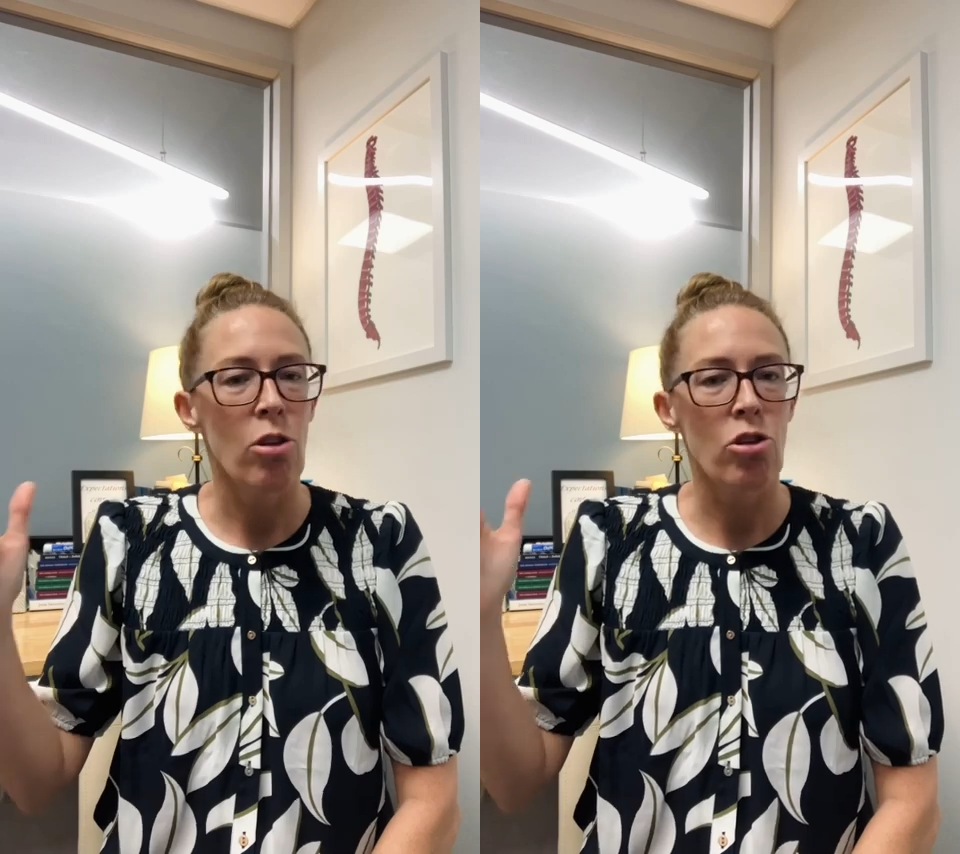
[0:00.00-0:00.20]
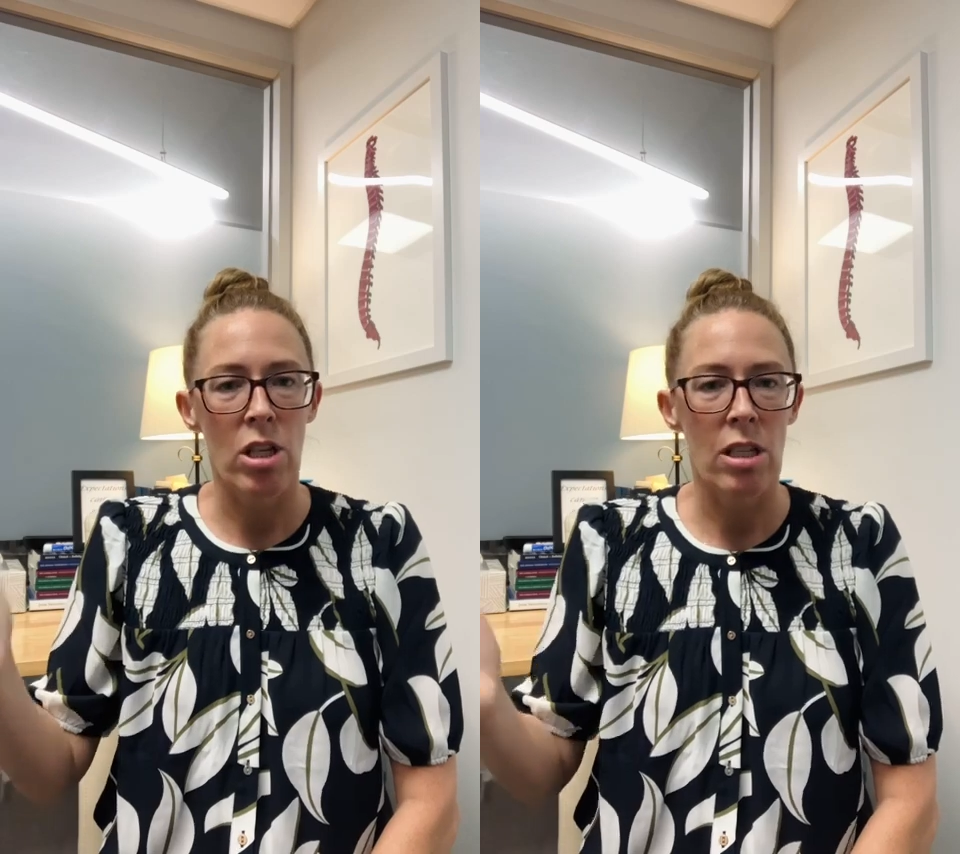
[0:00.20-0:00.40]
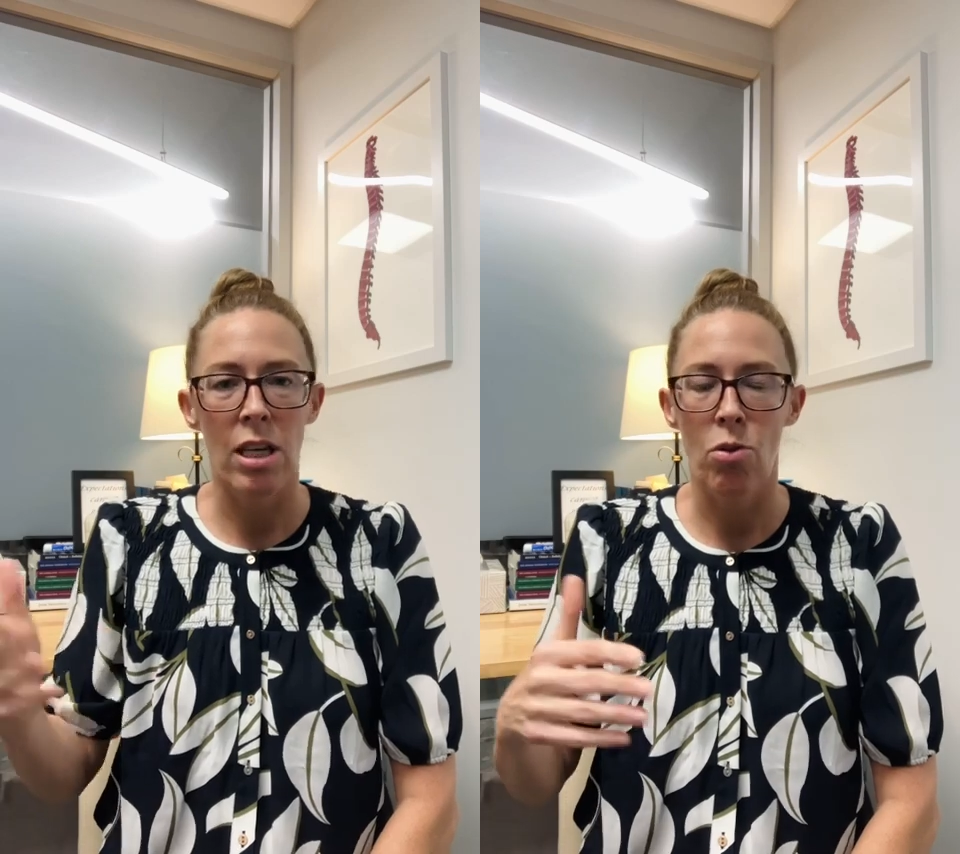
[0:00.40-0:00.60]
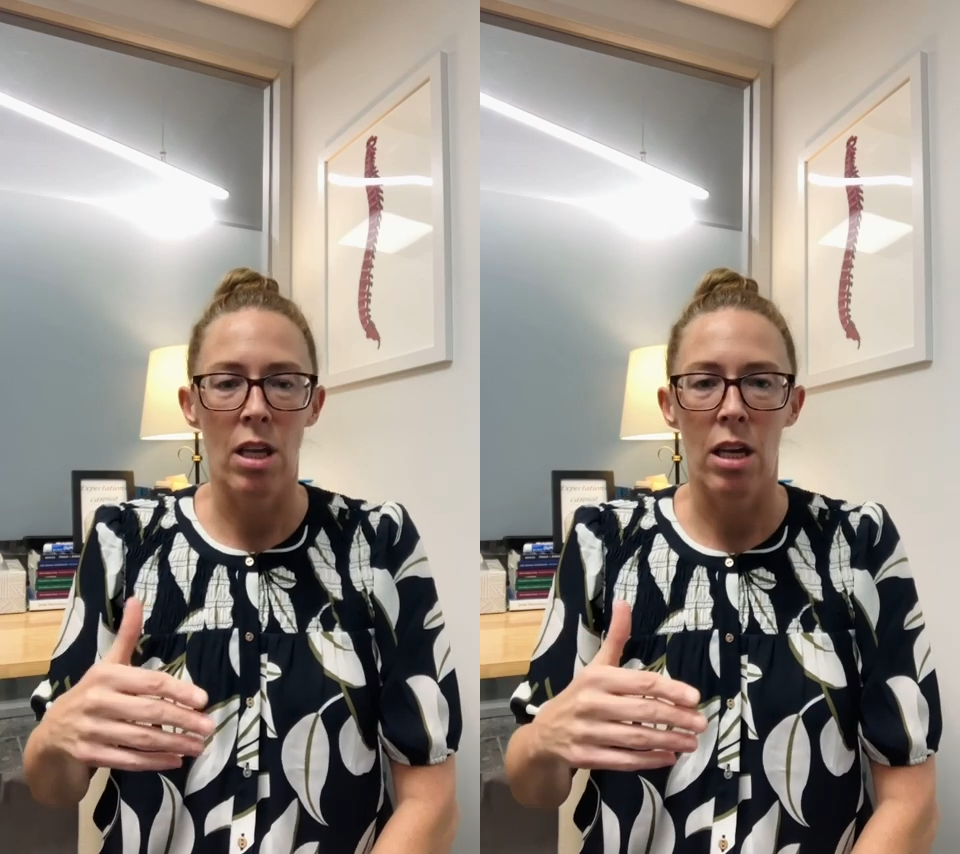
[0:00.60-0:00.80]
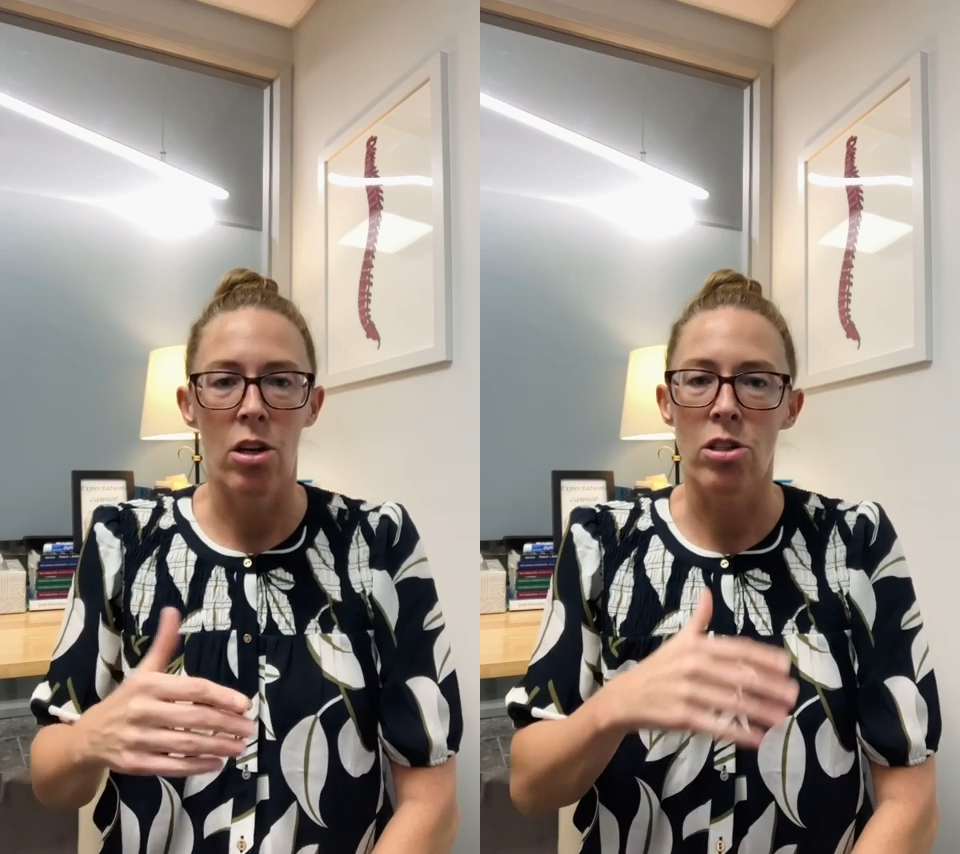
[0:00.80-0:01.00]
They're just not doing
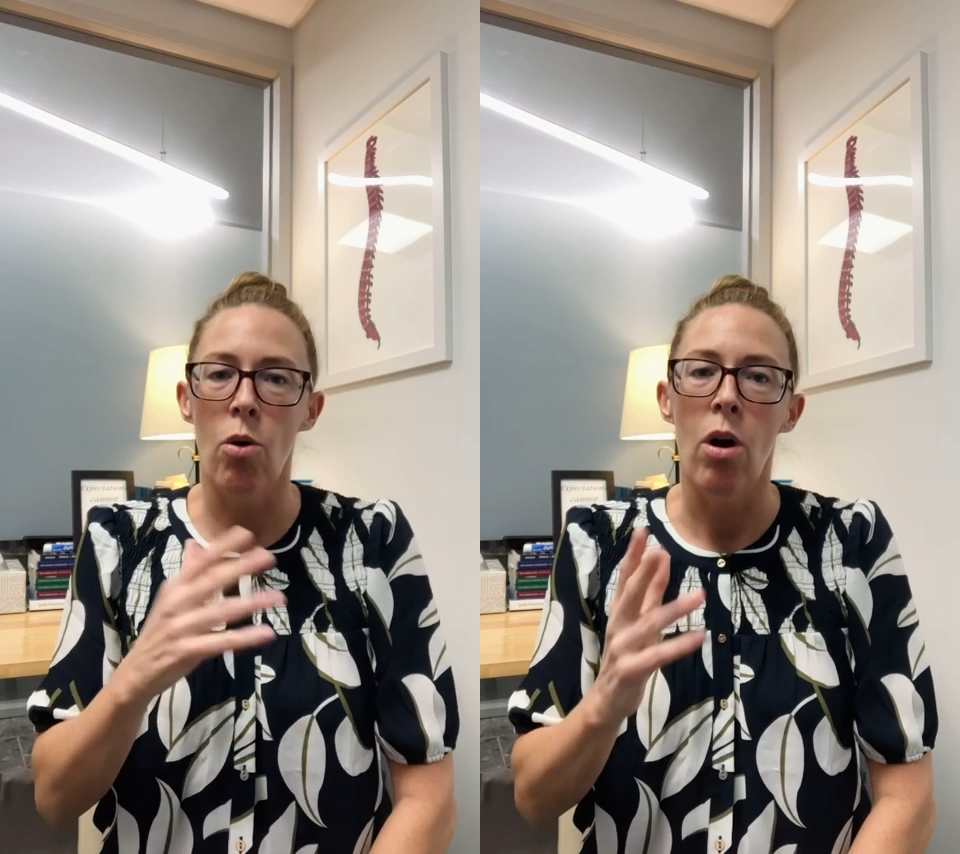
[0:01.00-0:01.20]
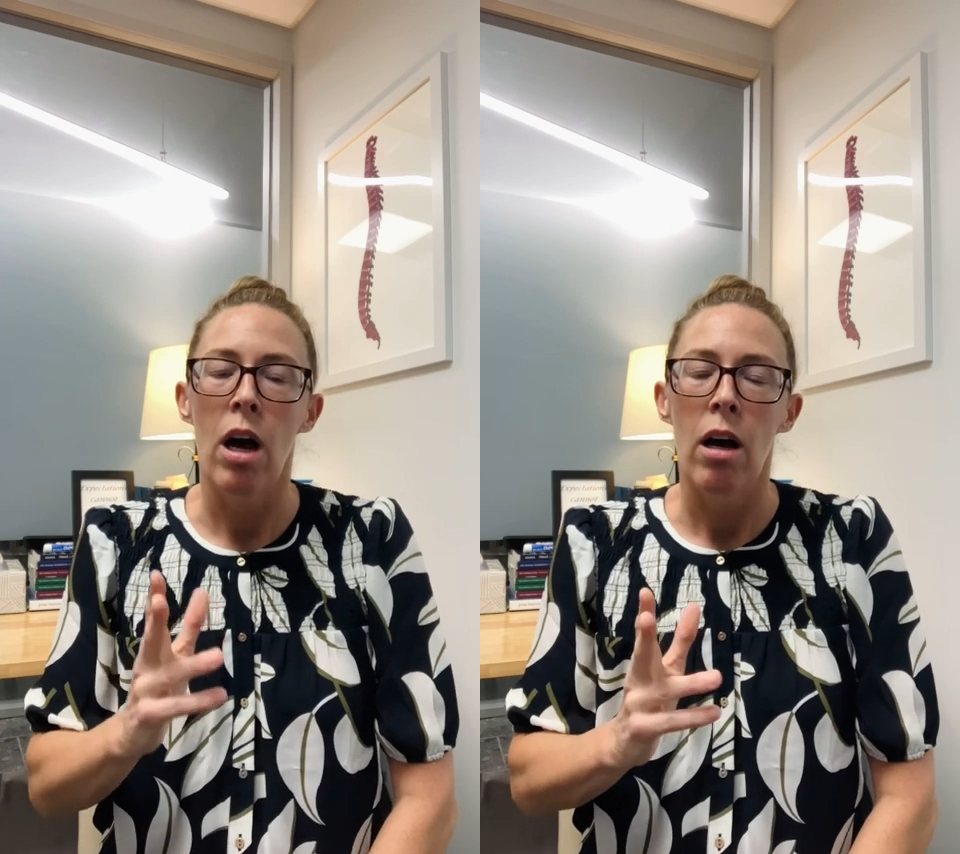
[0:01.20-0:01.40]
that here. So